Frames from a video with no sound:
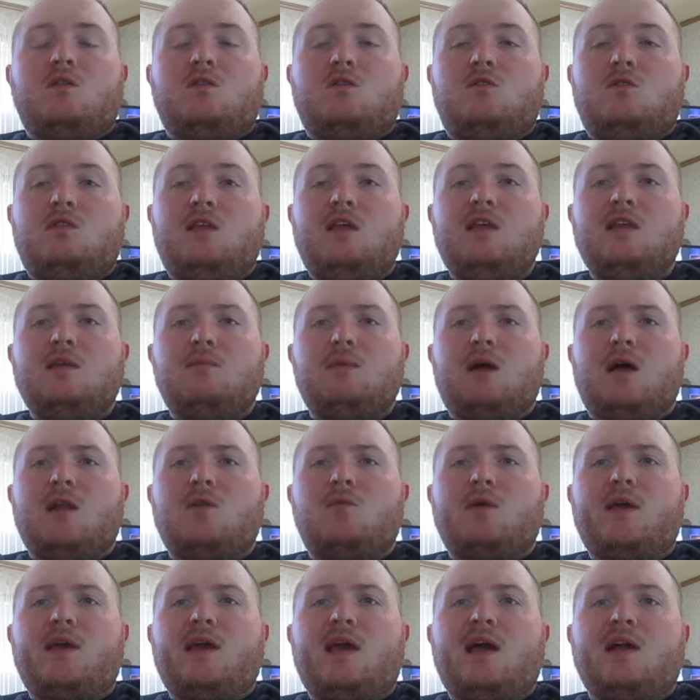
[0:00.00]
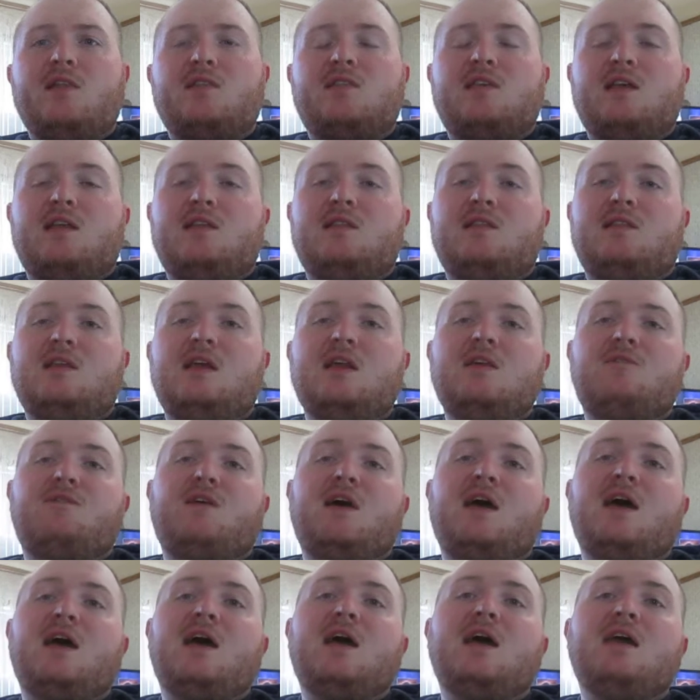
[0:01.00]
Need them all the way out to
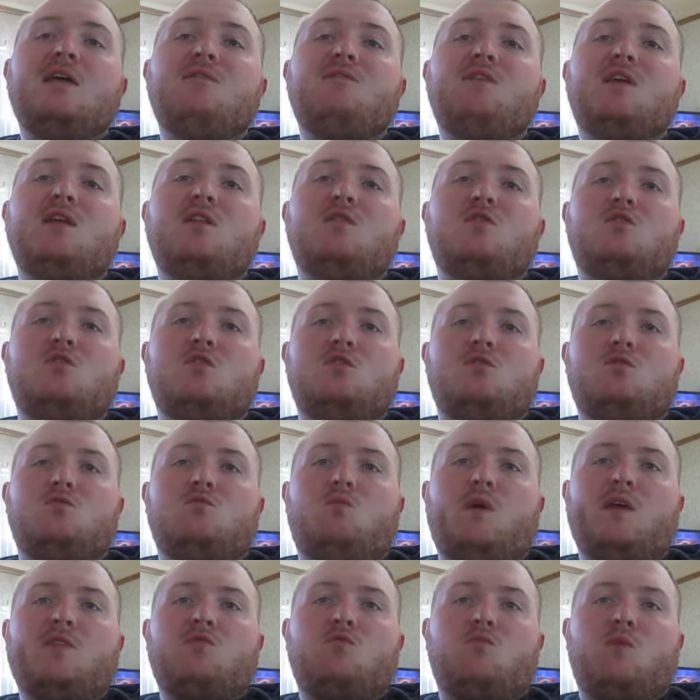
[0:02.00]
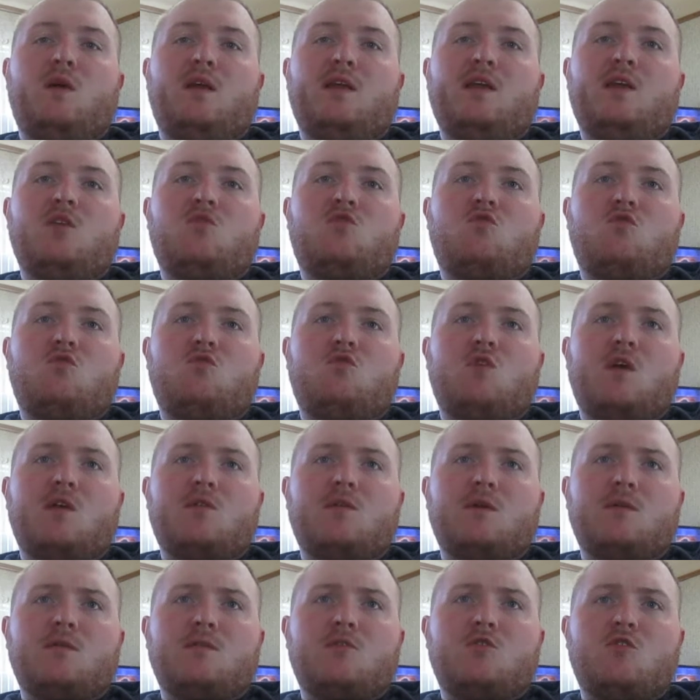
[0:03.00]
95 and Westwood. So
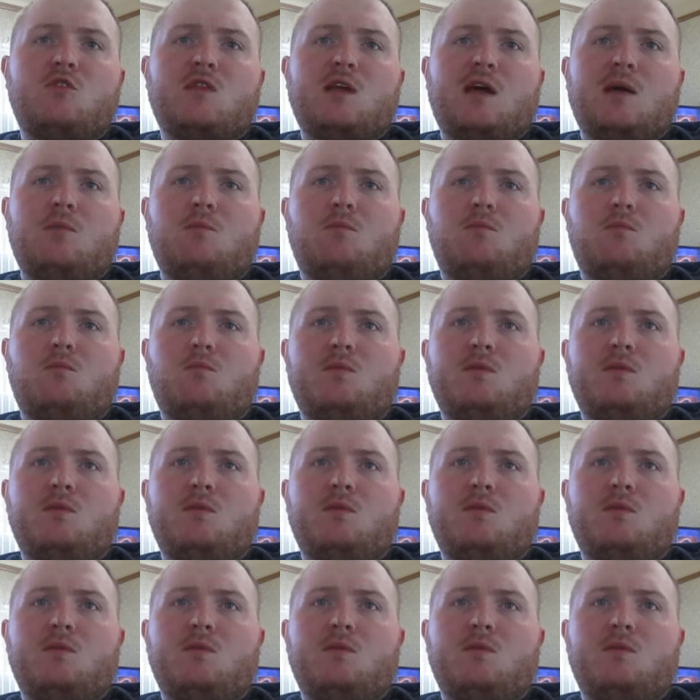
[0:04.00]
trust extra time.